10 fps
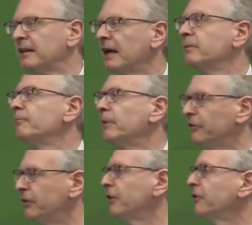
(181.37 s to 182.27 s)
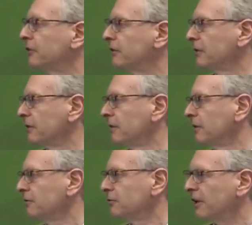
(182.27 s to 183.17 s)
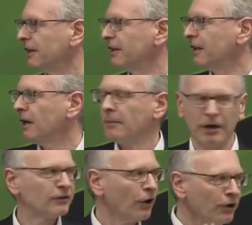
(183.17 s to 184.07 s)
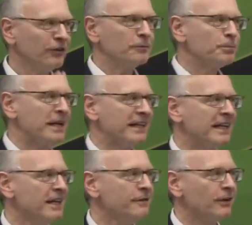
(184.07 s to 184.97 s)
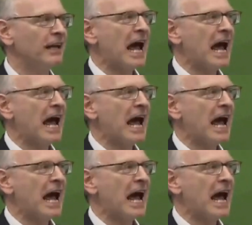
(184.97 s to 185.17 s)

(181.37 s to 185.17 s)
type of business. Right? As long as it's breaking even,